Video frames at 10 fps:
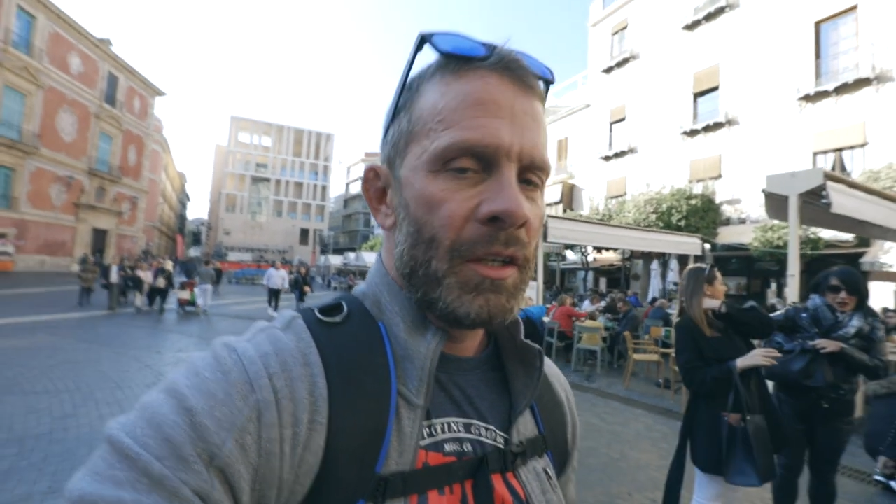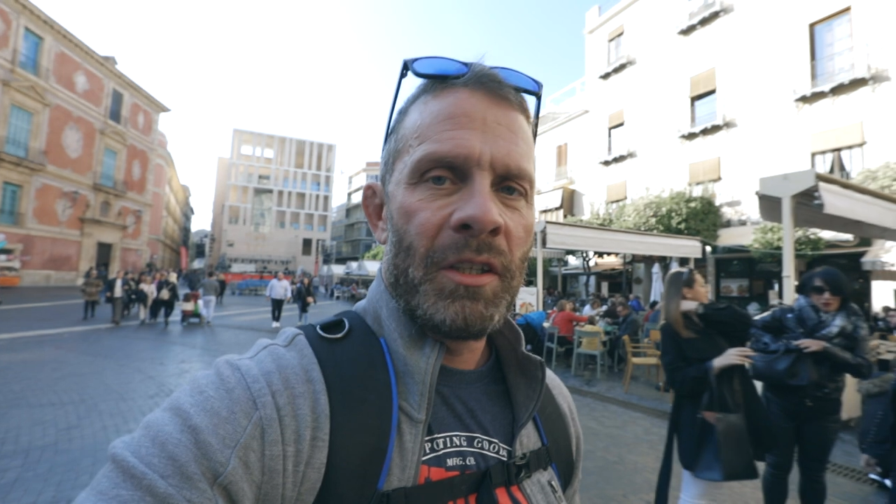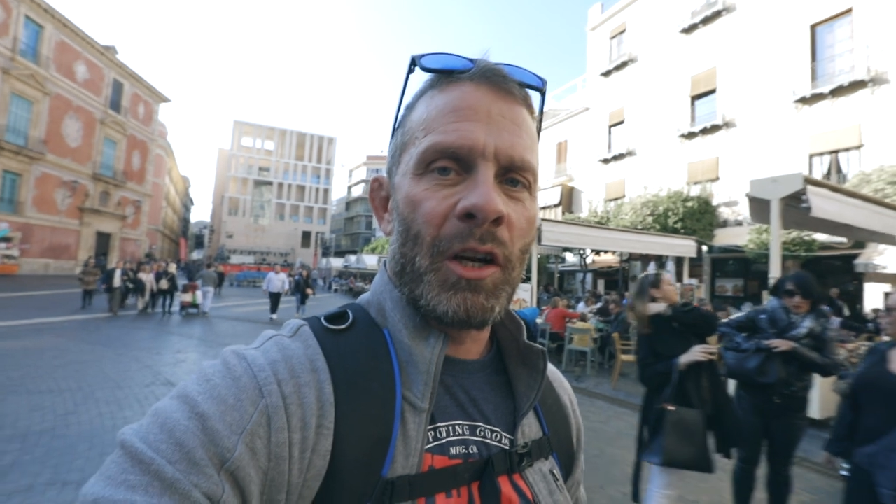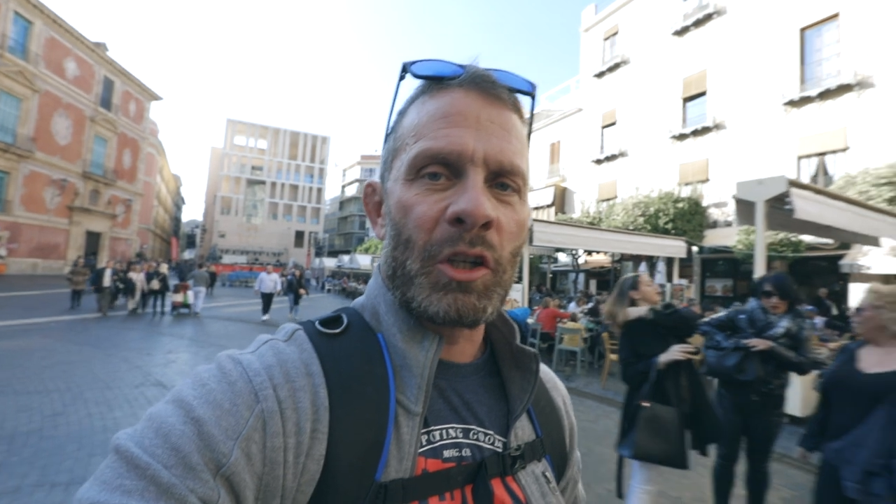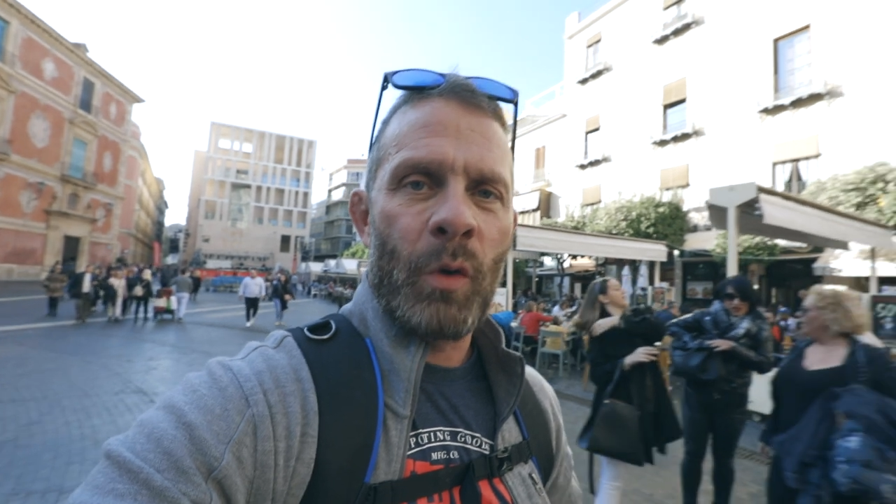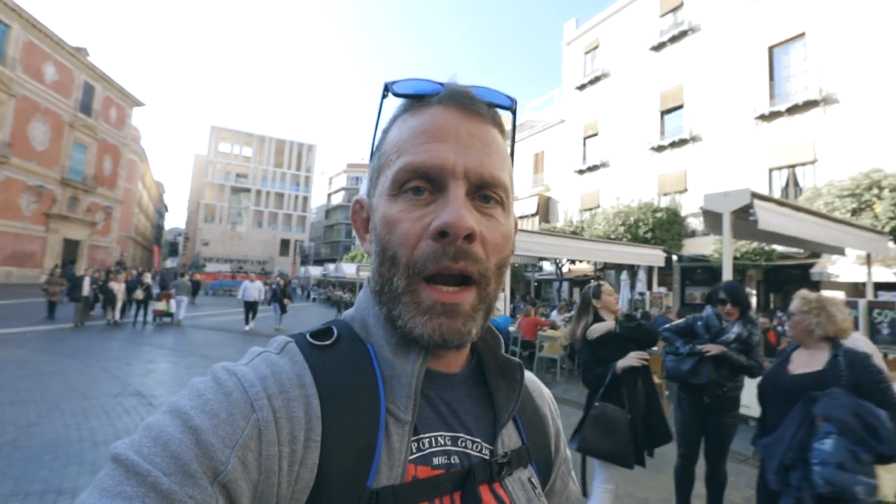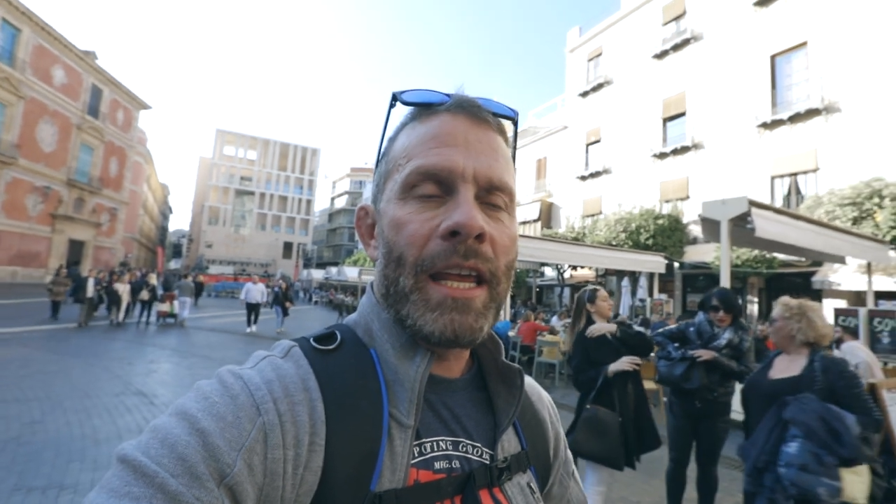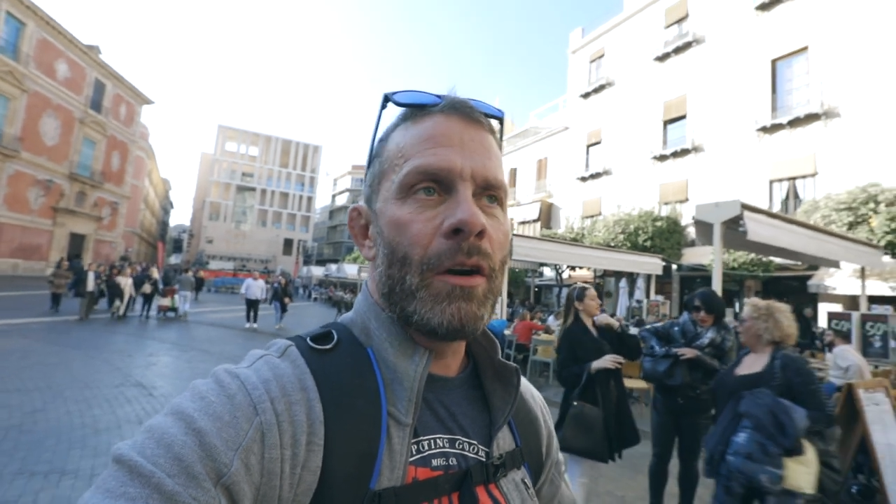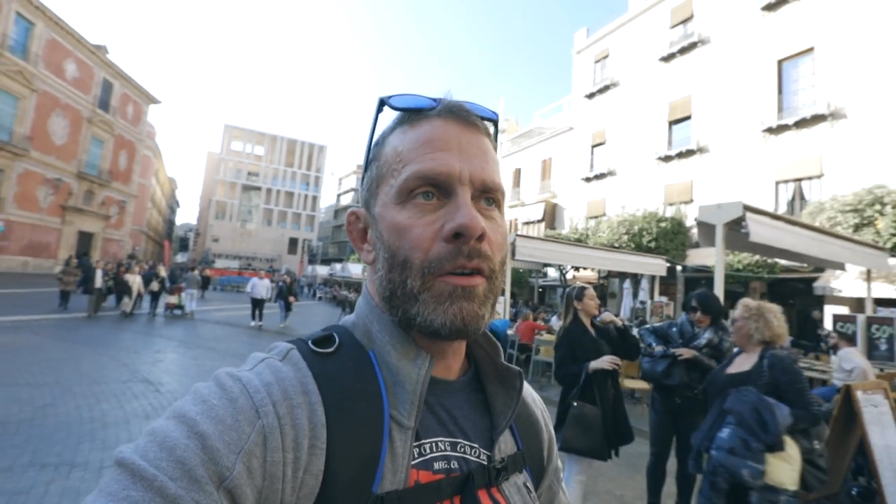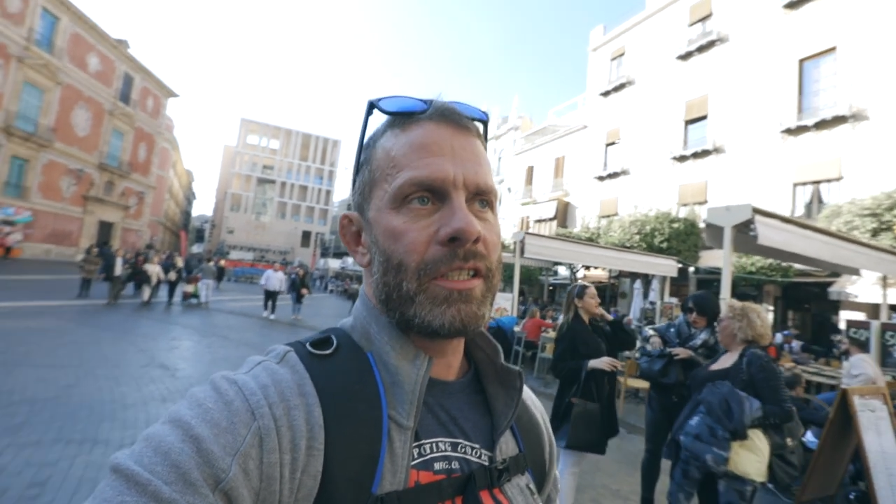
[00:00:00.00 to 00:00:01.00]
you know, 20
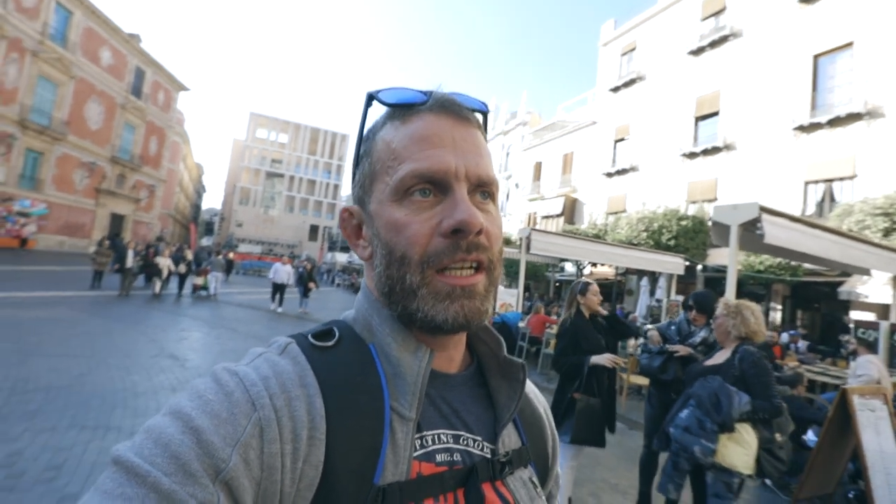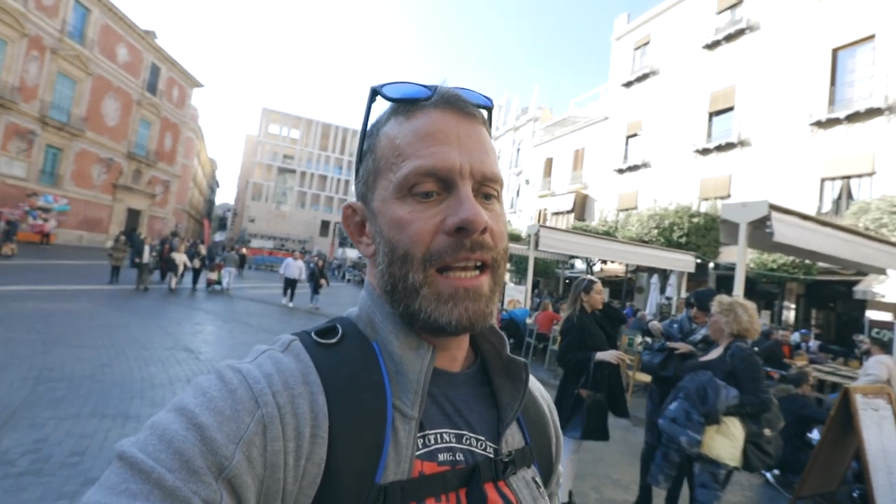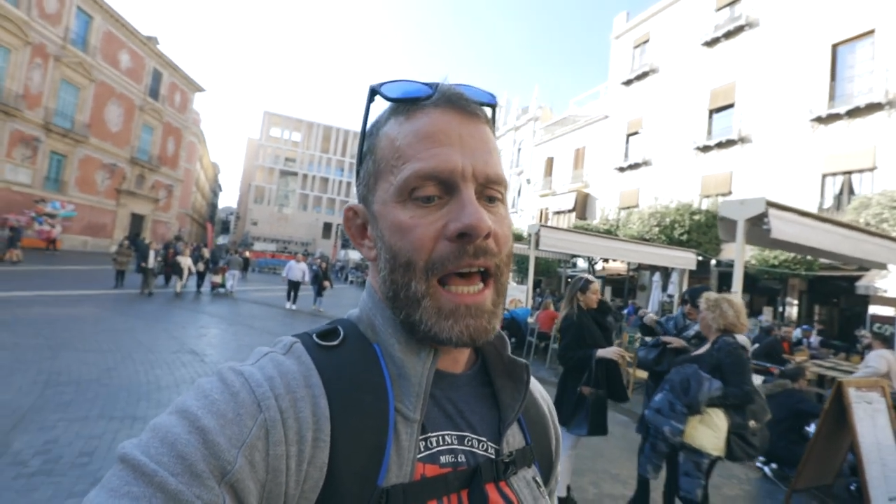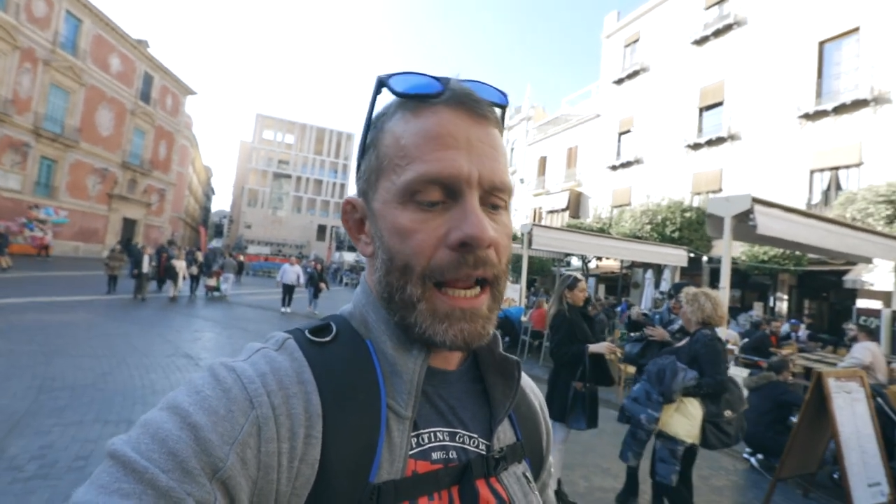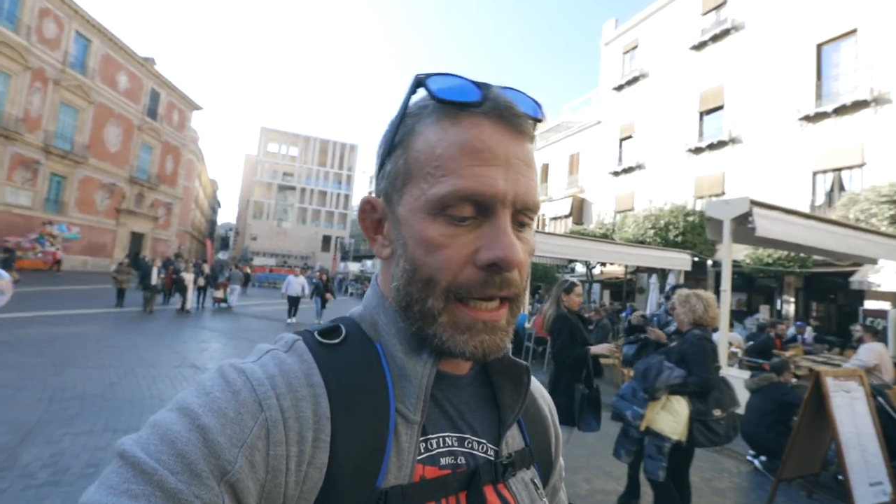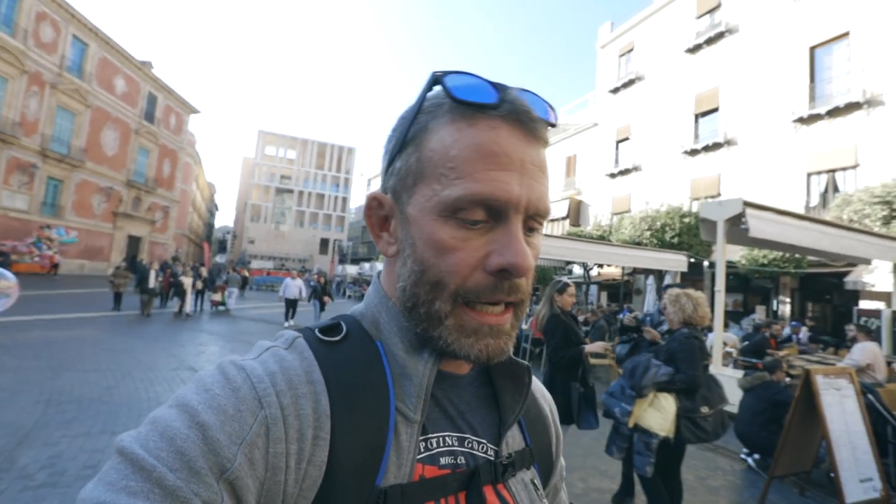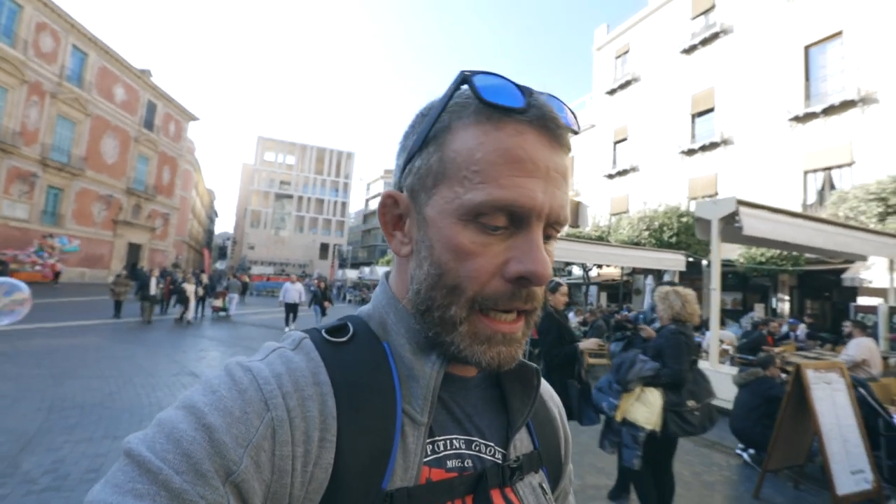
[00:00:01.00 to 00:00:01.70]
euros a night.